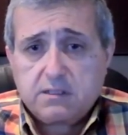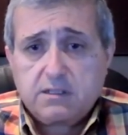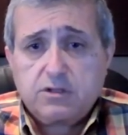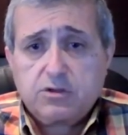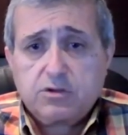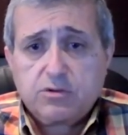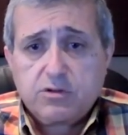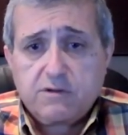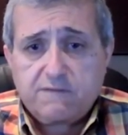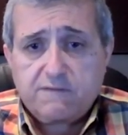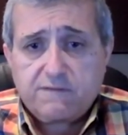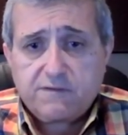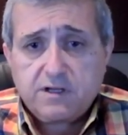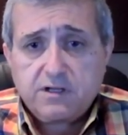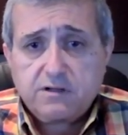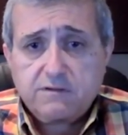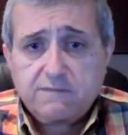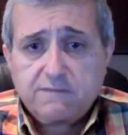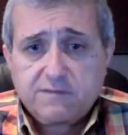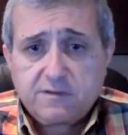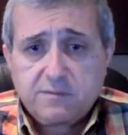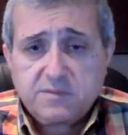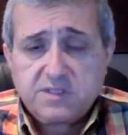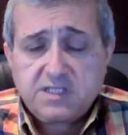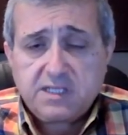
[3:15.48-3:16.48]
the freedom
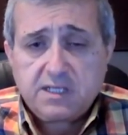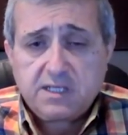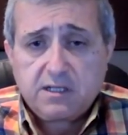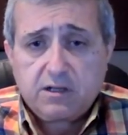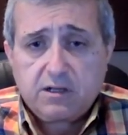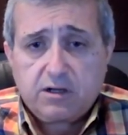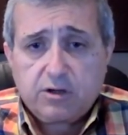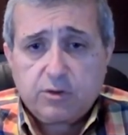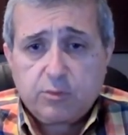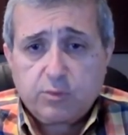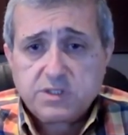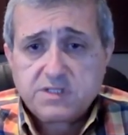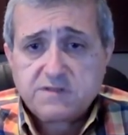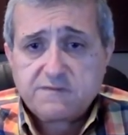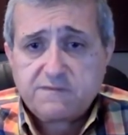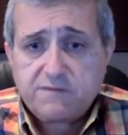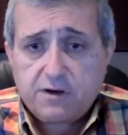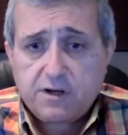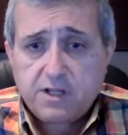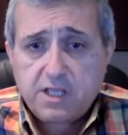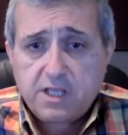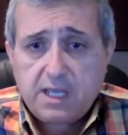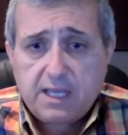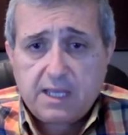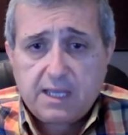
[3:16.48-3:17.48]
from TLR was
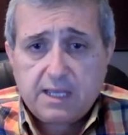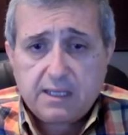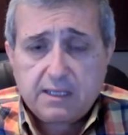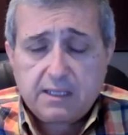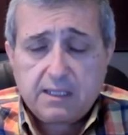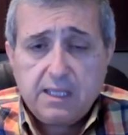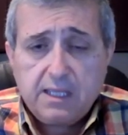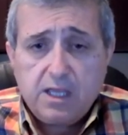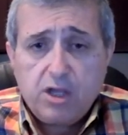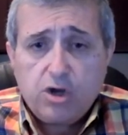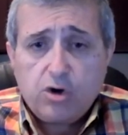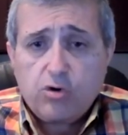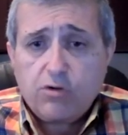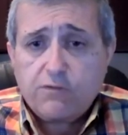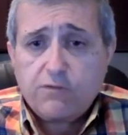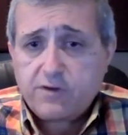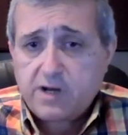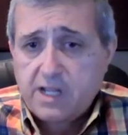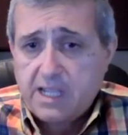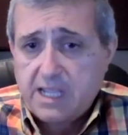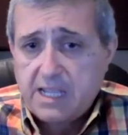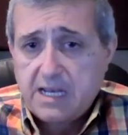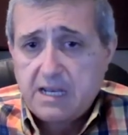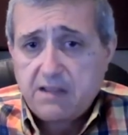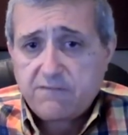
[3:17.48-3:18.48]
very high, over
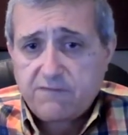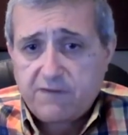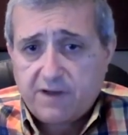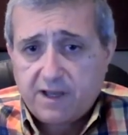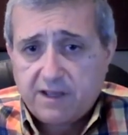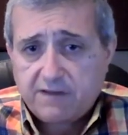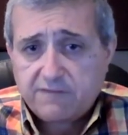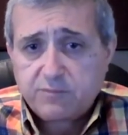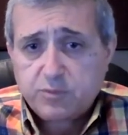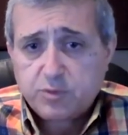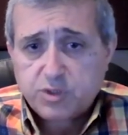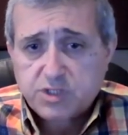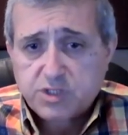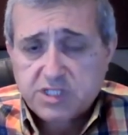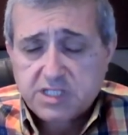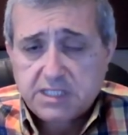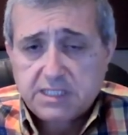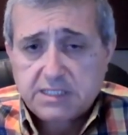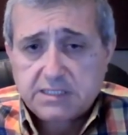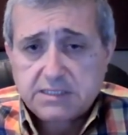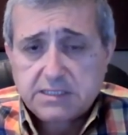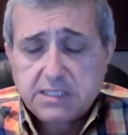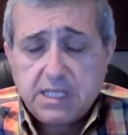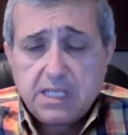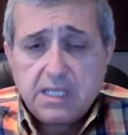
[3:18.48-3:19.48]

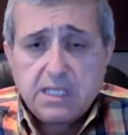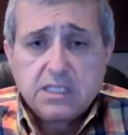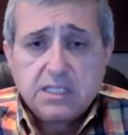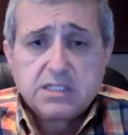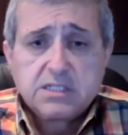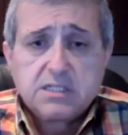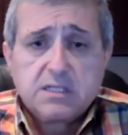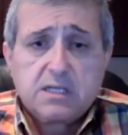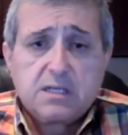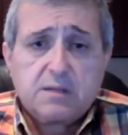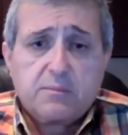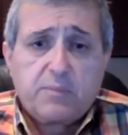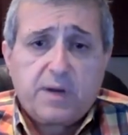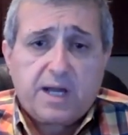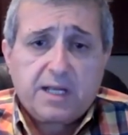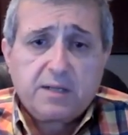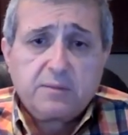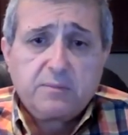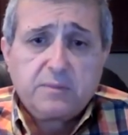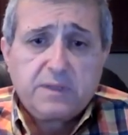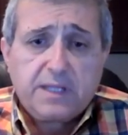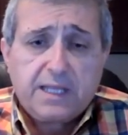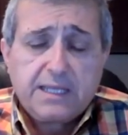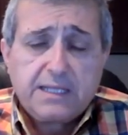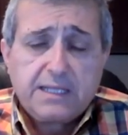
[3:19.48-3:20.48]
85%. The
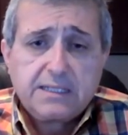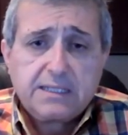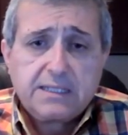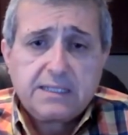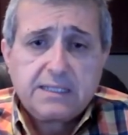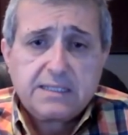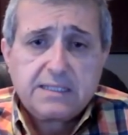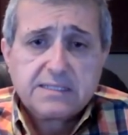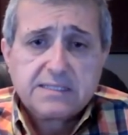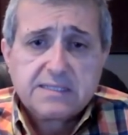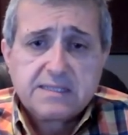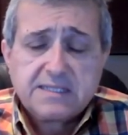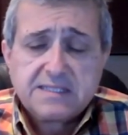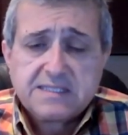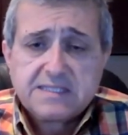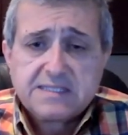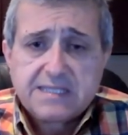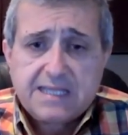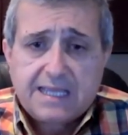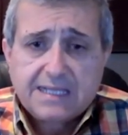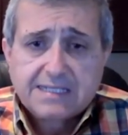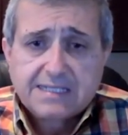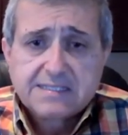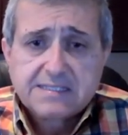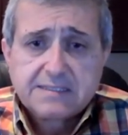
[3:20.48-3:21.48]
bottom line is this is
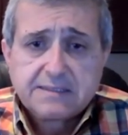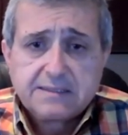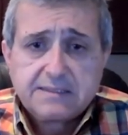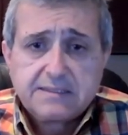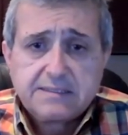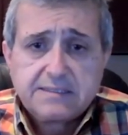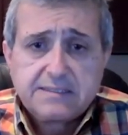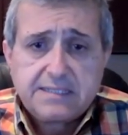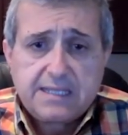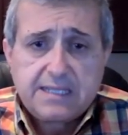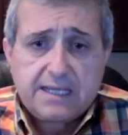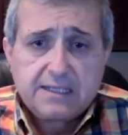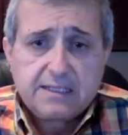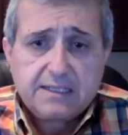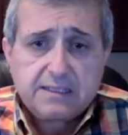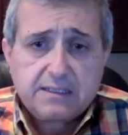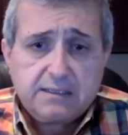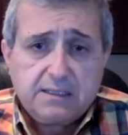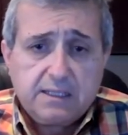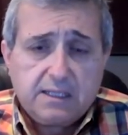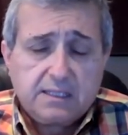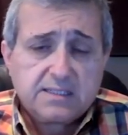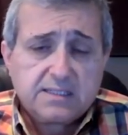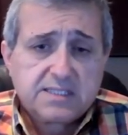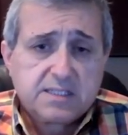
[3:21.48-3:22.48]
excellent
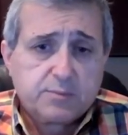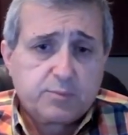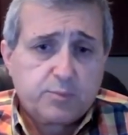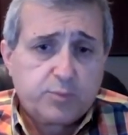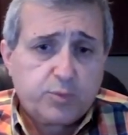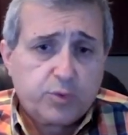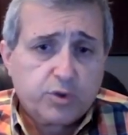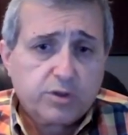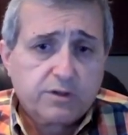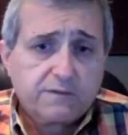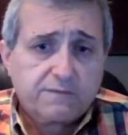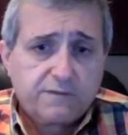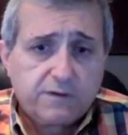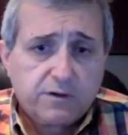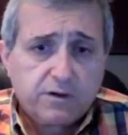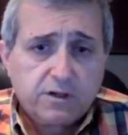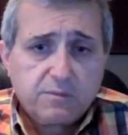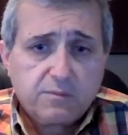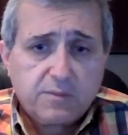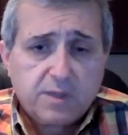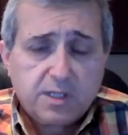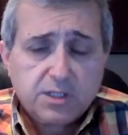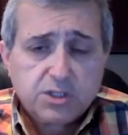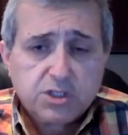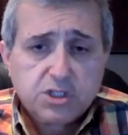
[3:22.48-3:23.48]
data, support very
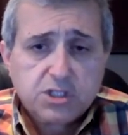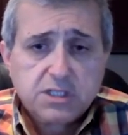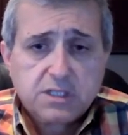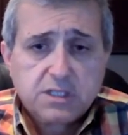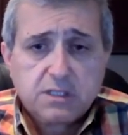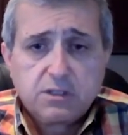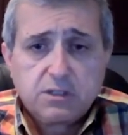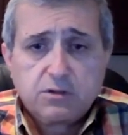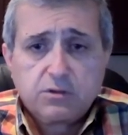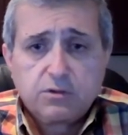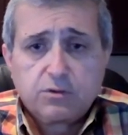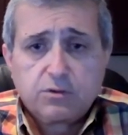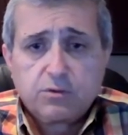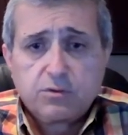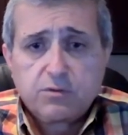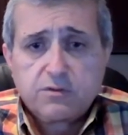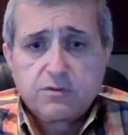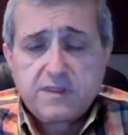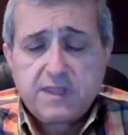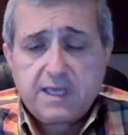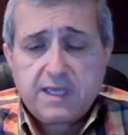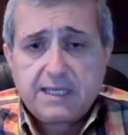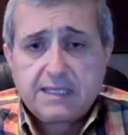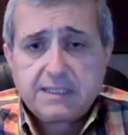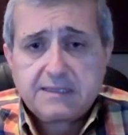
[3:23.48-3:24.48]
much,
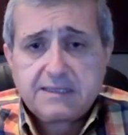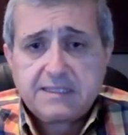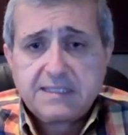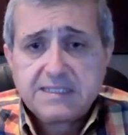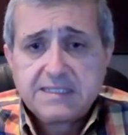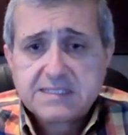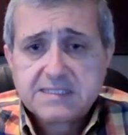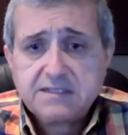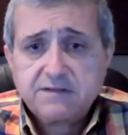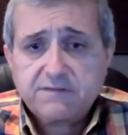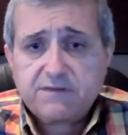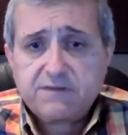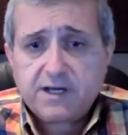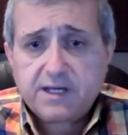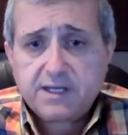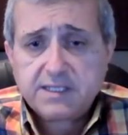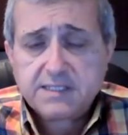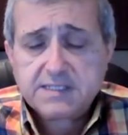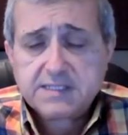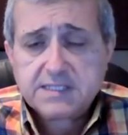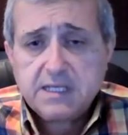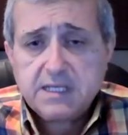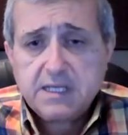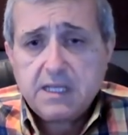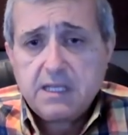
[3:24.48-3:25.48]
that this device